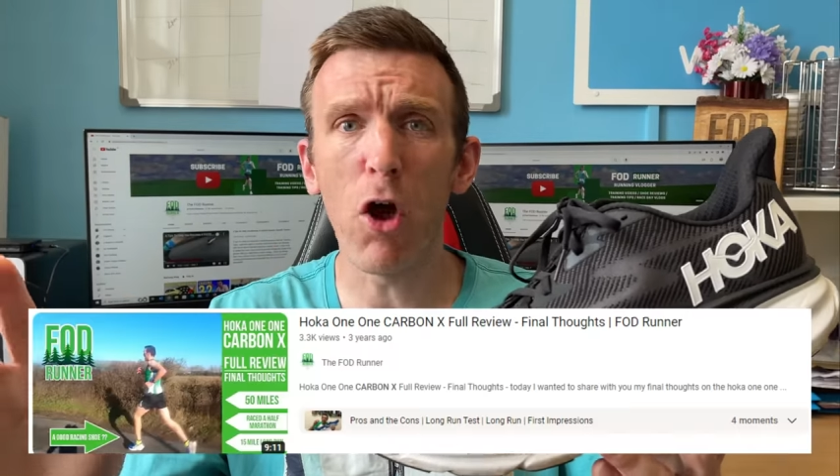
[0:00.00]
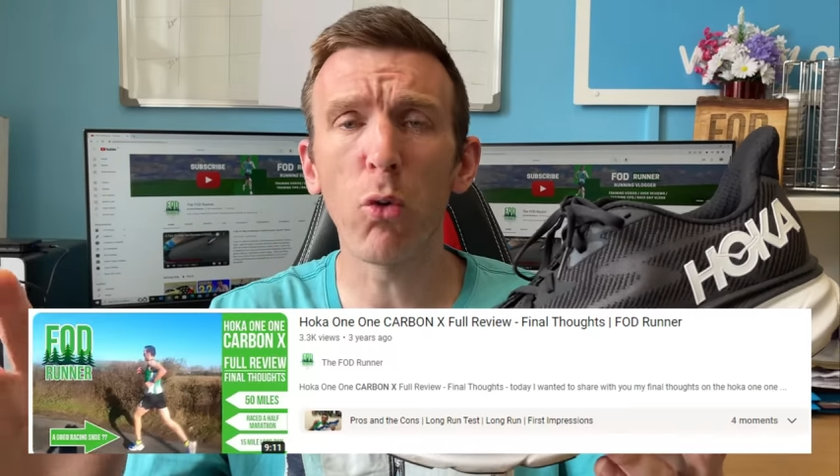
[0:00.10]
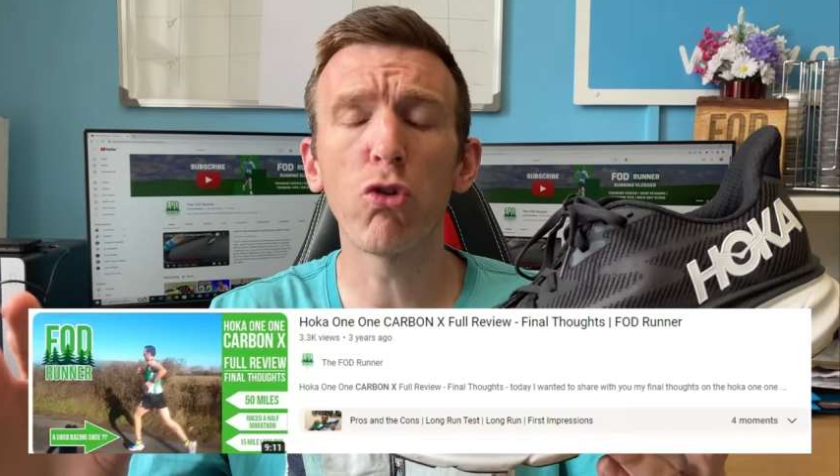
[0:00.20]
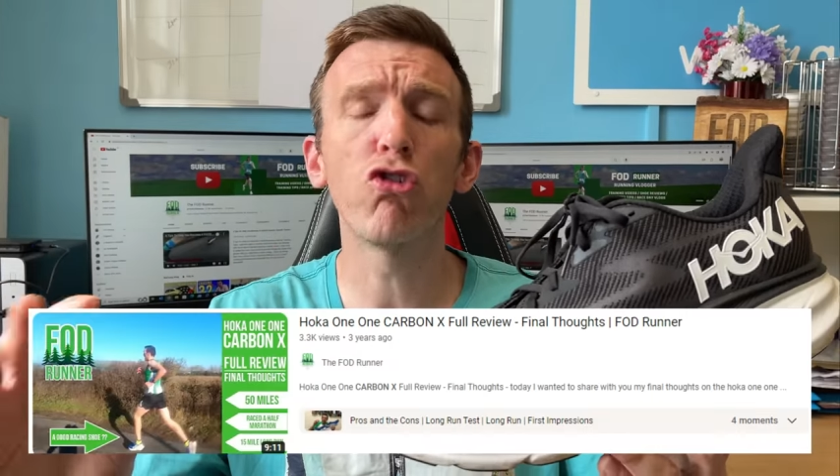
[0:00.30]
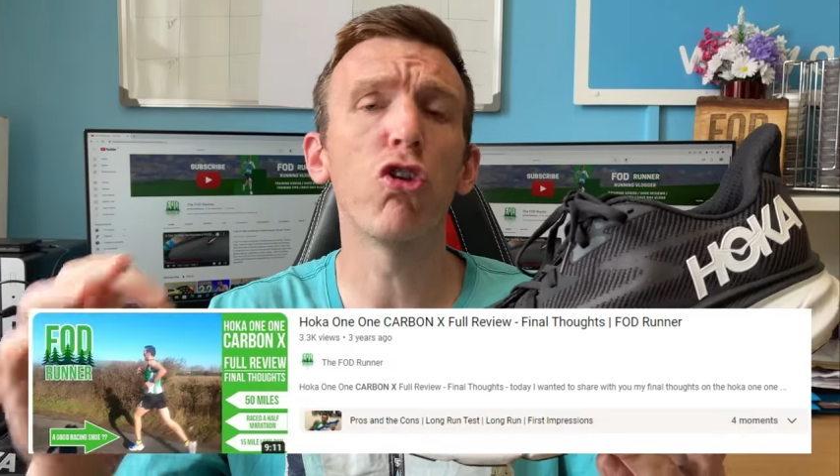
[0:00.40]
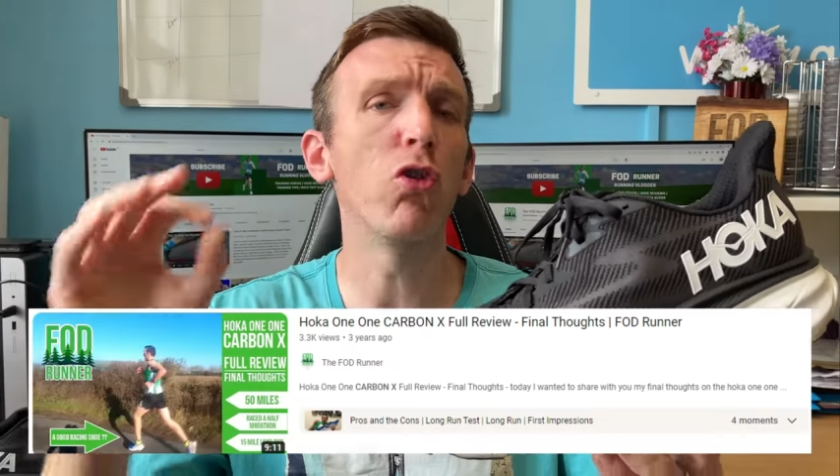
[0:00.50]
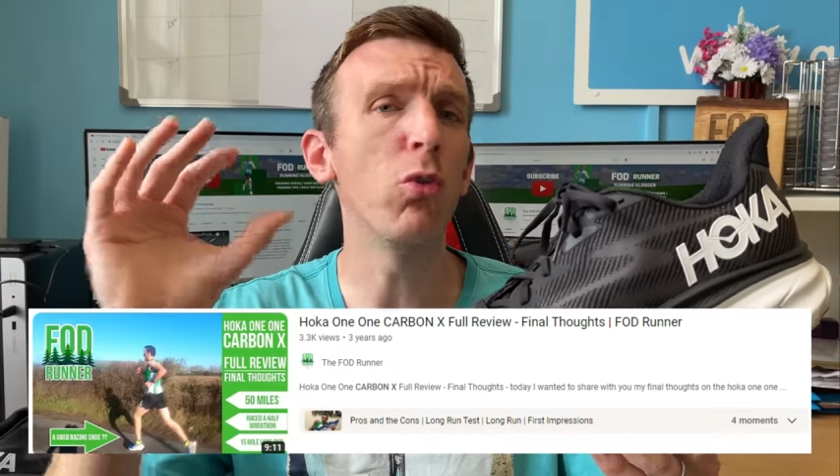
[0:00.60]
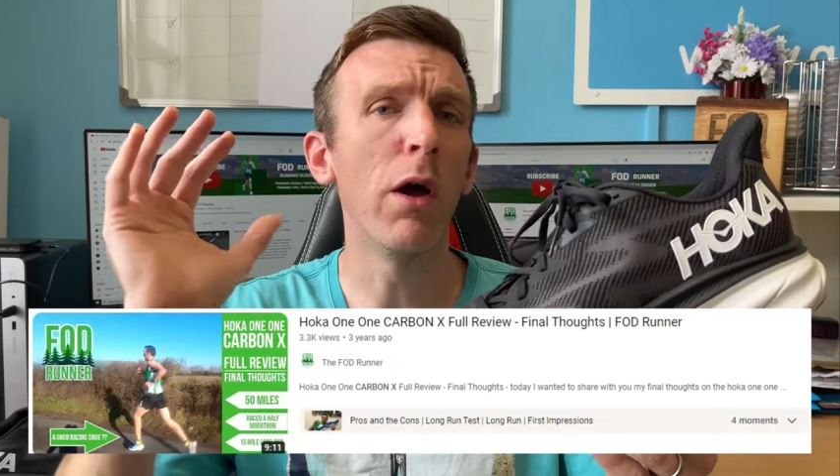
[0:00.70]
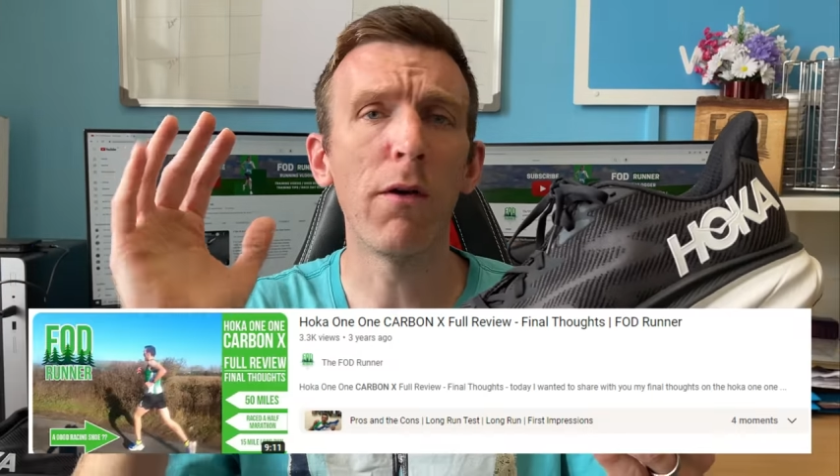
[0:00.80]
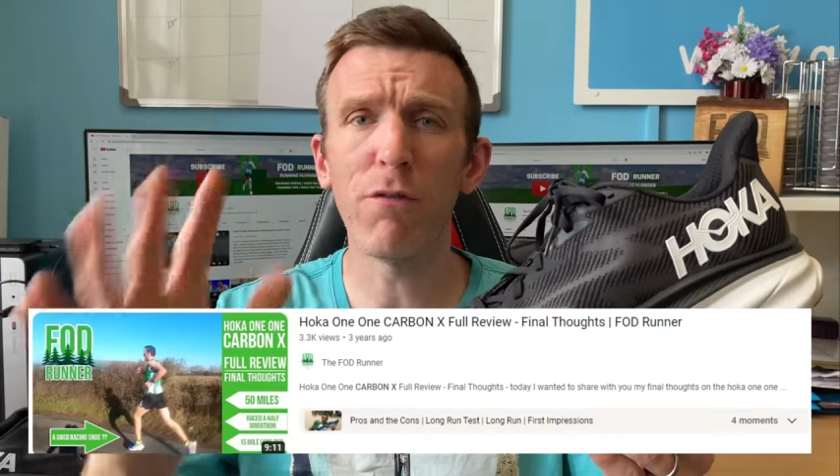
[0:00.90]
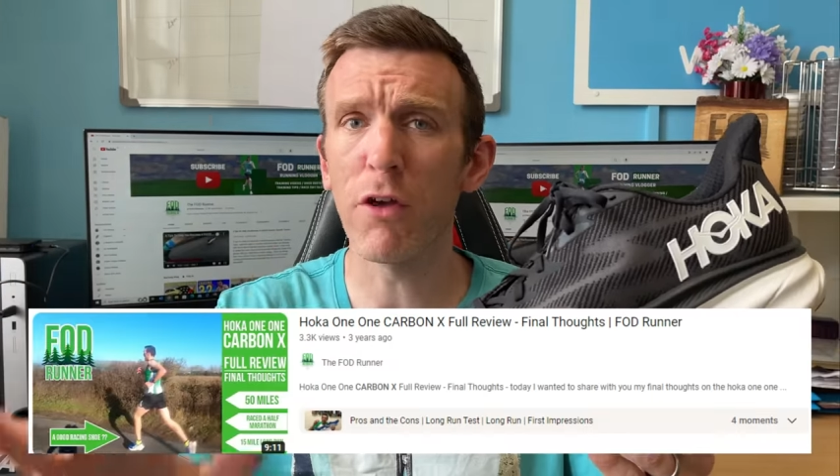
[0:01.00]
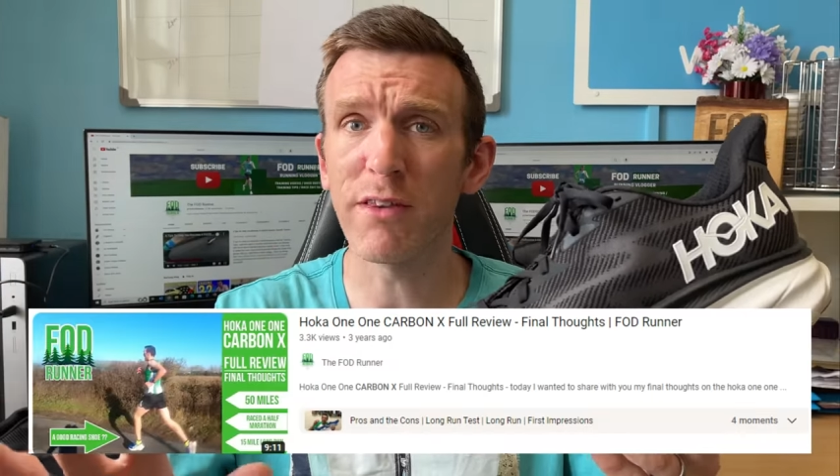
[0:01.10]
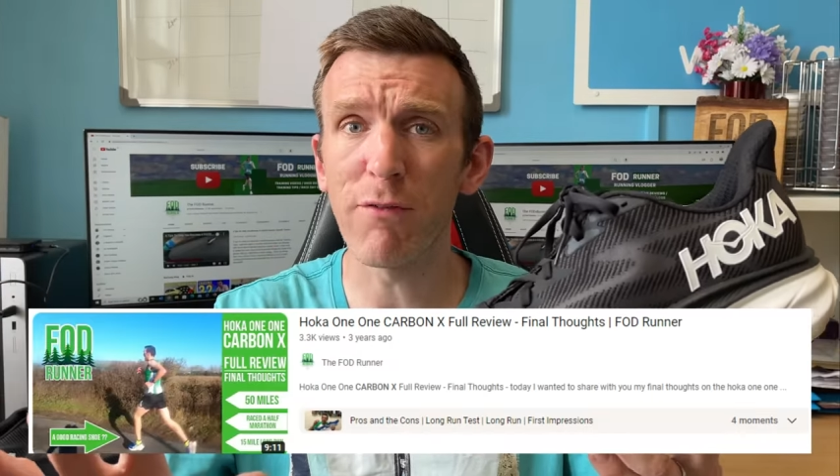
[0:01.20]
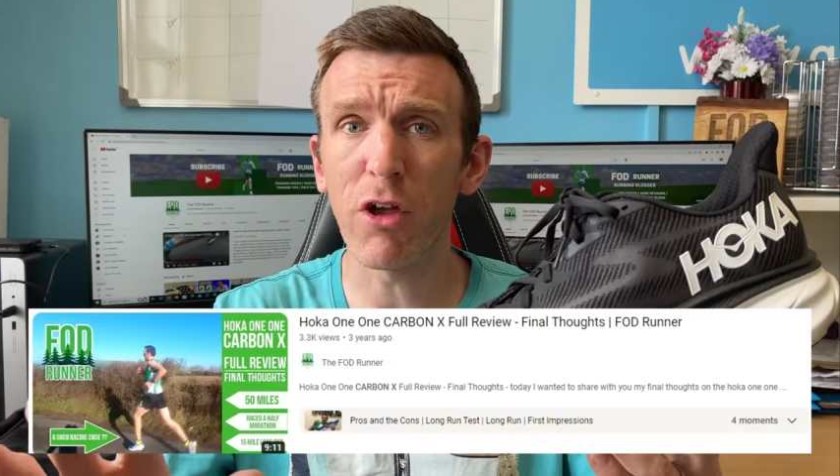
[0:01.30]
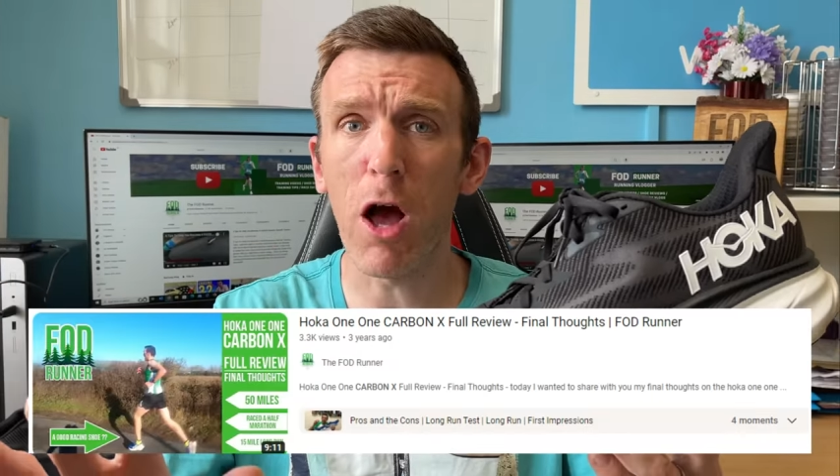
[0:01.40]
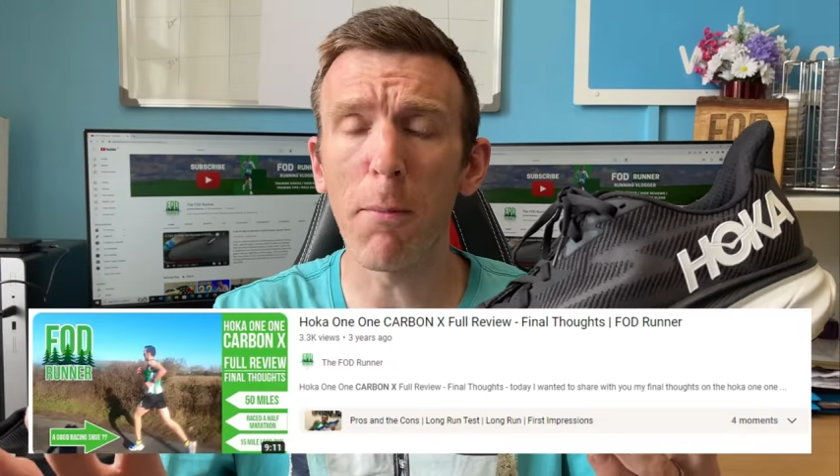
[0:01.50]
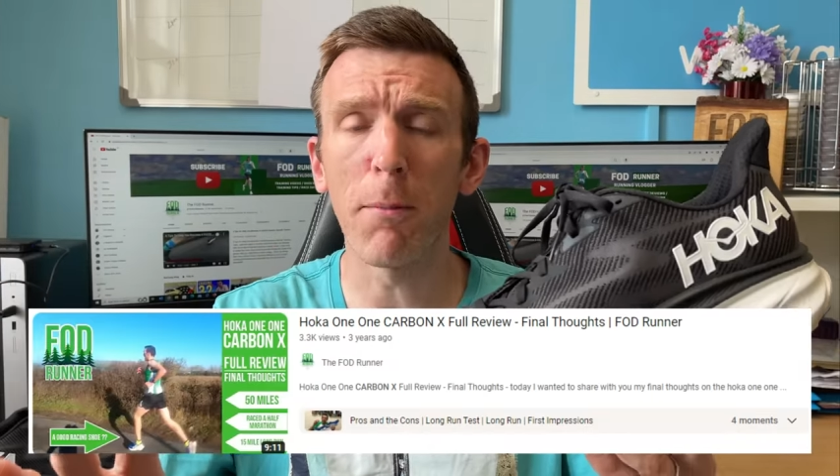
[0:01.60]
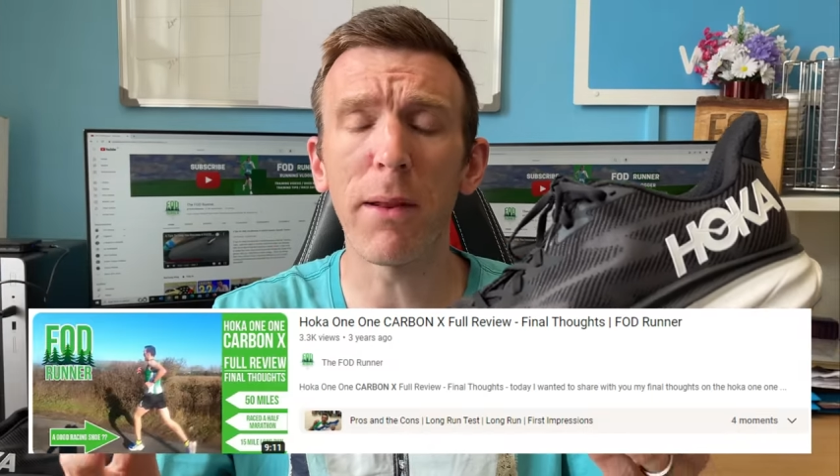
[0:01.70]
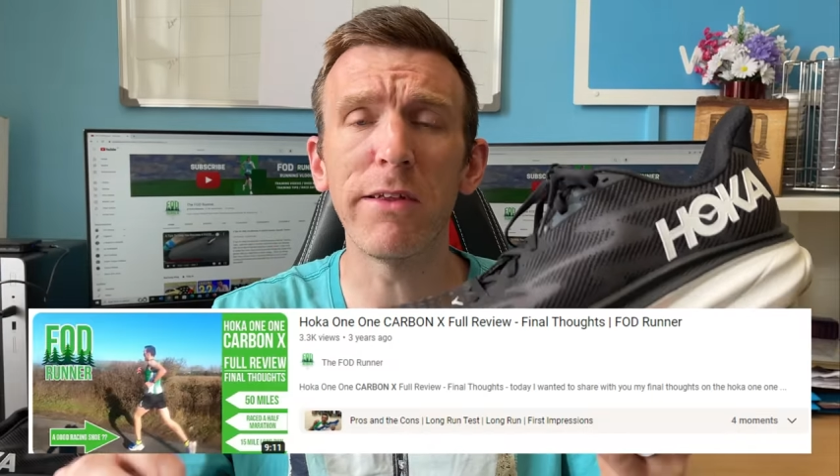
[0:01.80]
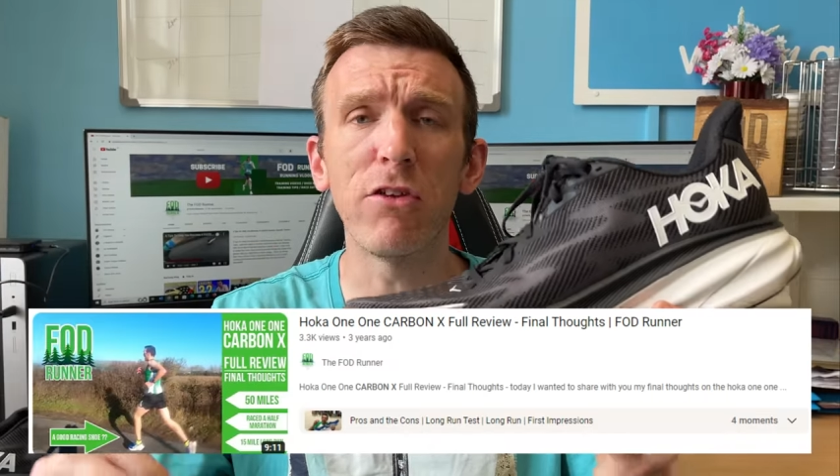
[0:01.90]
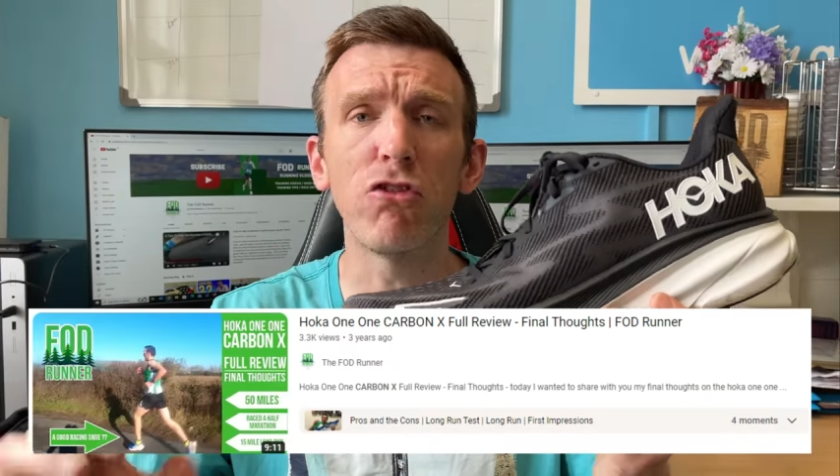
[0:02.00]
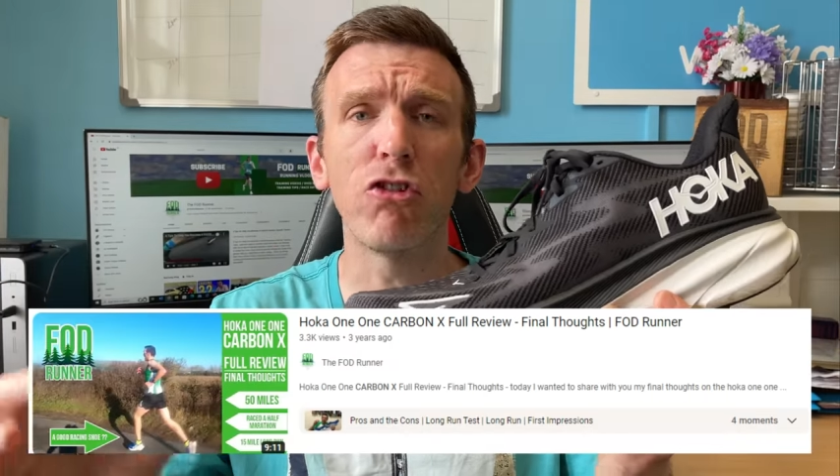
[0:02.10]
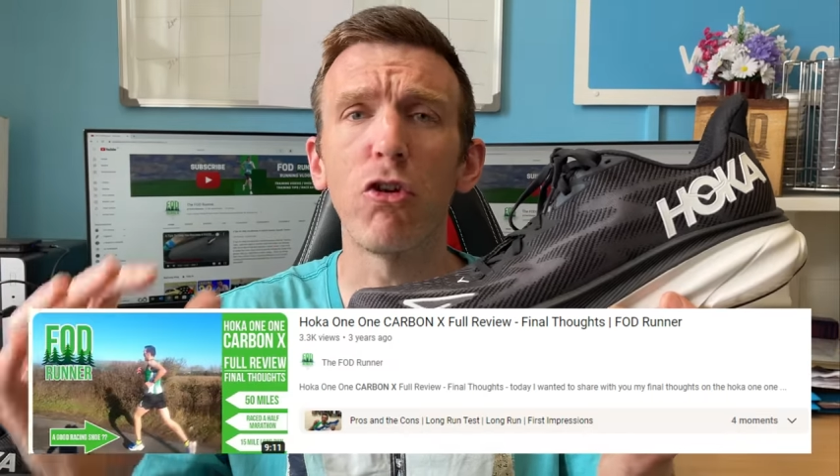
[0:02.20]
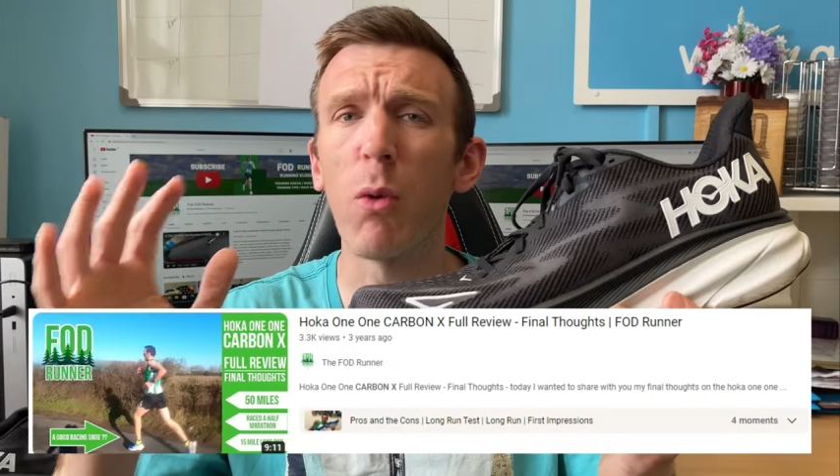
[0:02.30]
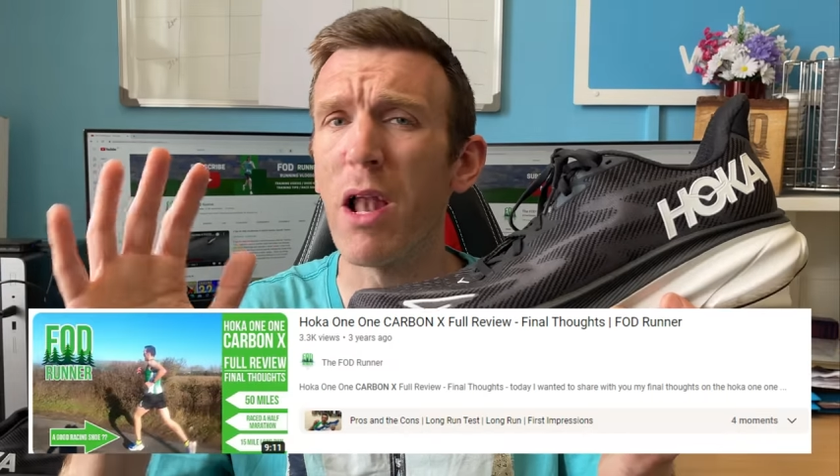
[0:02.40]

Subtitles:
Hoka shoe, first ever carbon plated shoe,